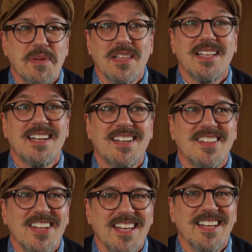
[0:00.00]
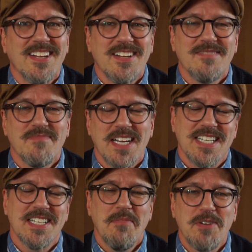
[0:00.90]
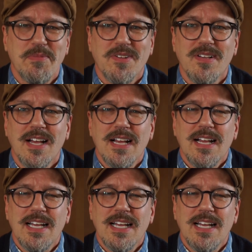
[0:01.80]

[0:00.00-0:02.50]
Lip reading: politically acceptable